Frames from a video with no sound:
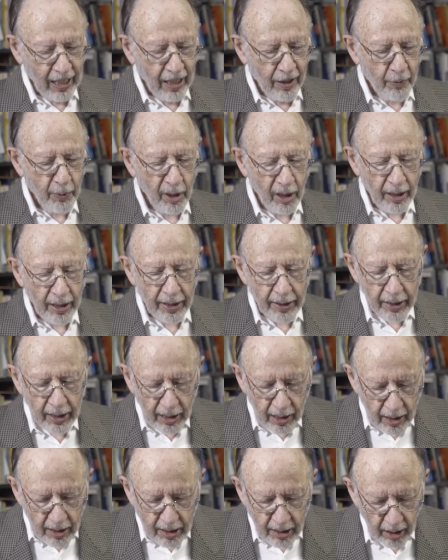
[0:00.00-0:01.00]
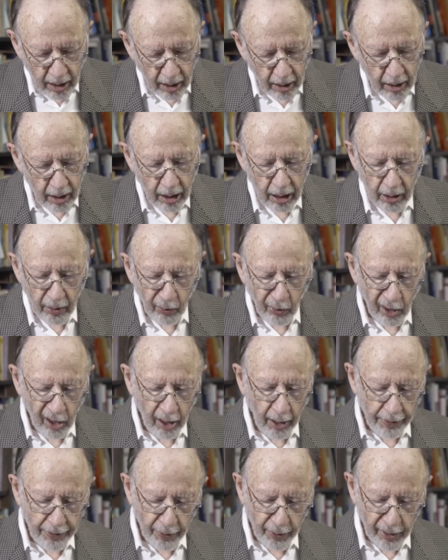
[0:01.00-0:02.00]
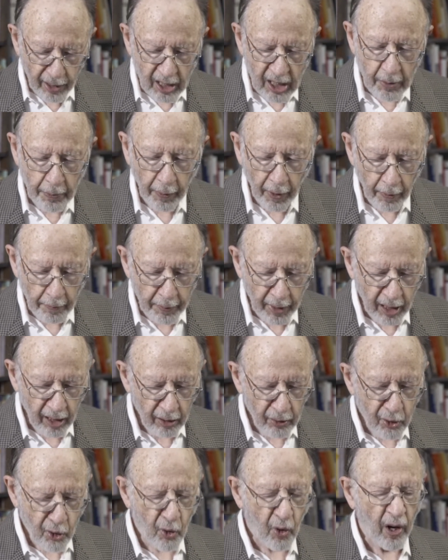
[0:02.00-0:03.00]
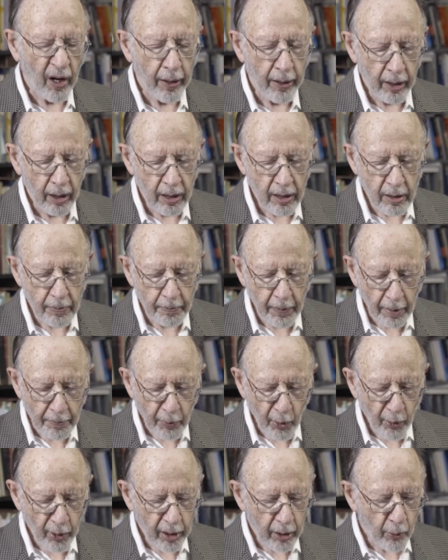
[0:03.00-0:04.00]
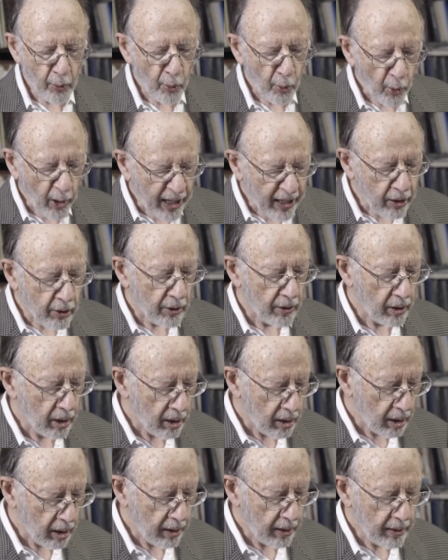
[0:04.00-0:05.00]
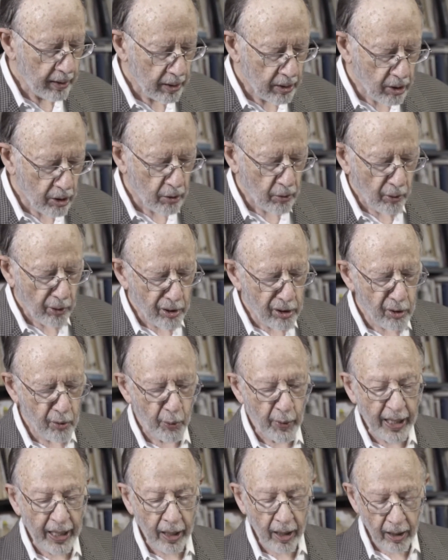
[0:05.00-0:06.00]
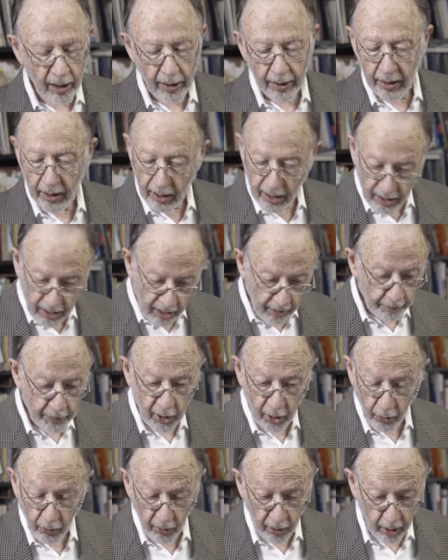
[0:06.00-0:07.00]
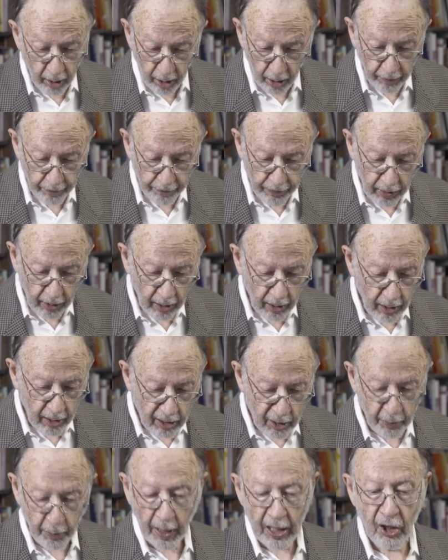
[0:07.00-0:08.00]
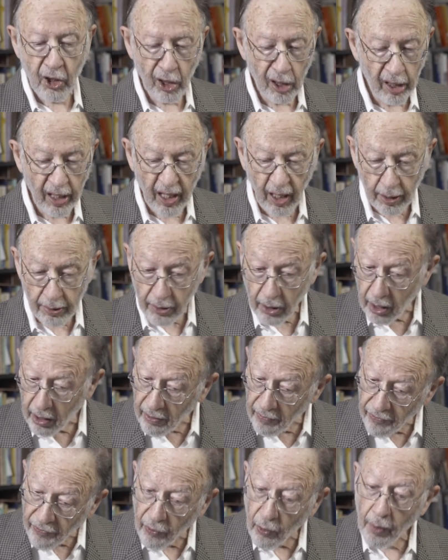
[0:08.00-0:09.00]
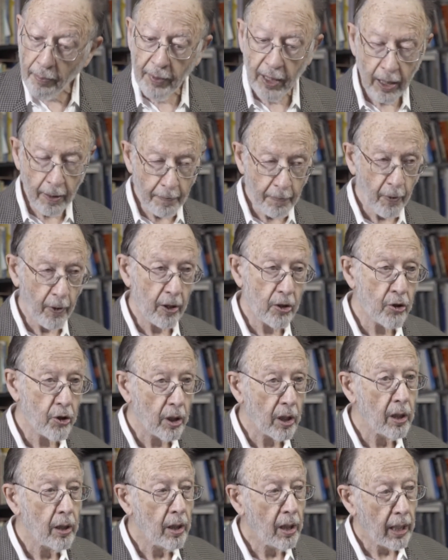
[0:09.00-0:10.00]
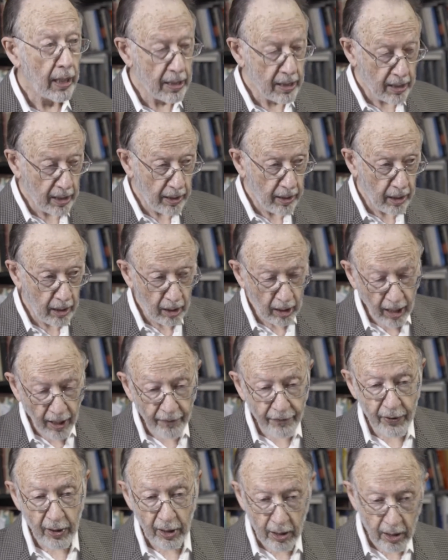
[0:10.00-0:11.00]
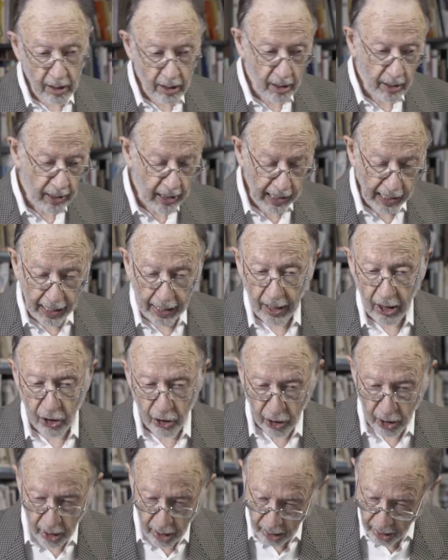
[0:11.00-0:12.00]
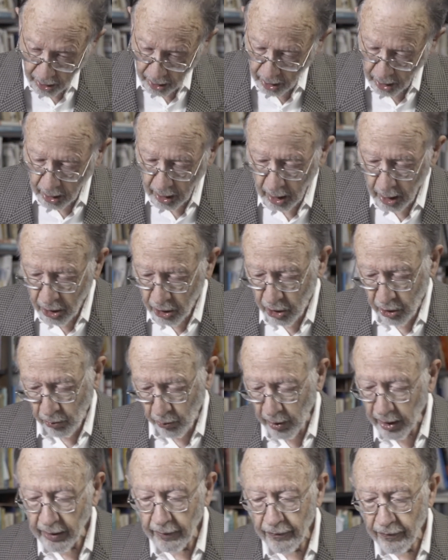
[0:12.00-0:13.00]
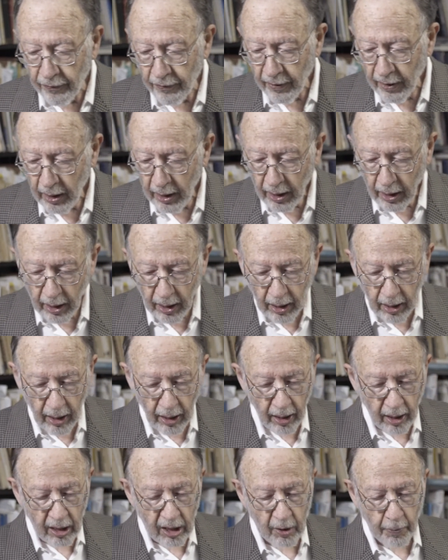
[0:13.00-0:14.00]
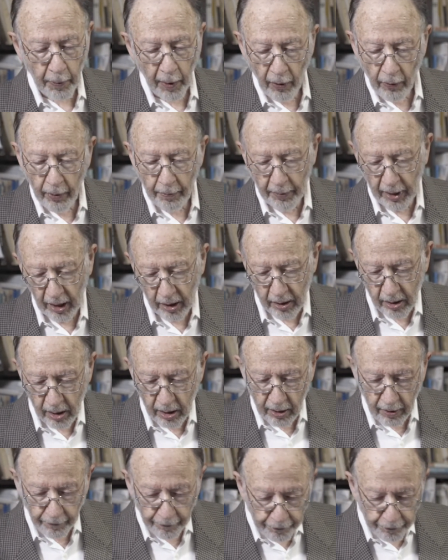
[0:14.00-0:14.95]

Well, in these and all other experimental trials, memory regularly distorts reality to some degree, especially under conformity pressure, as in the Loftus and the Ash and Sharif experiments,